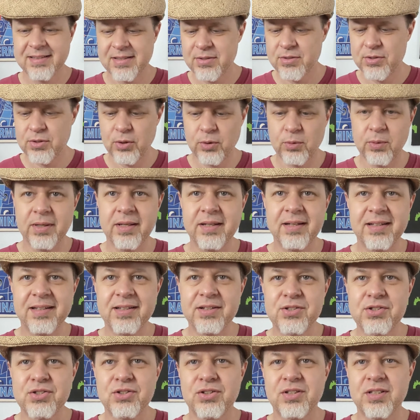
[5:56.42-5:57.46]
So in
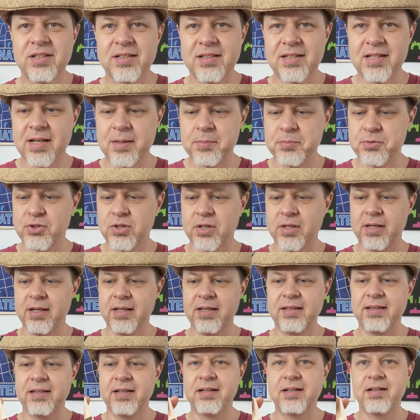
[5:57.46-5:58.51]
addition to the top
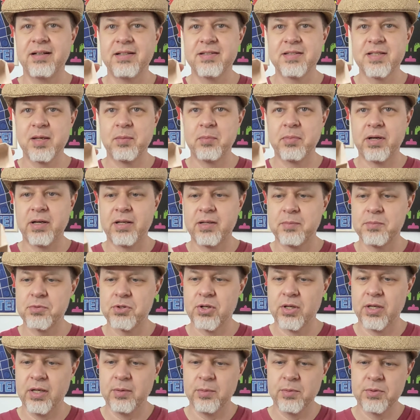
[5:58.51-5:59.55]
tray, there is a bottom
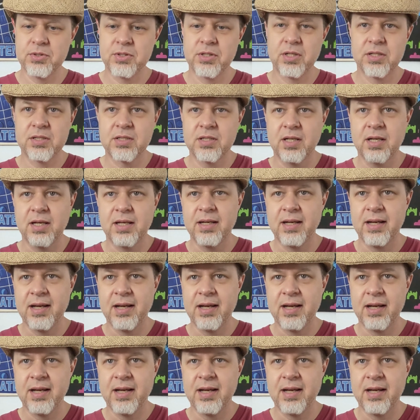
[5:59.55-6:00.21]
tray which does not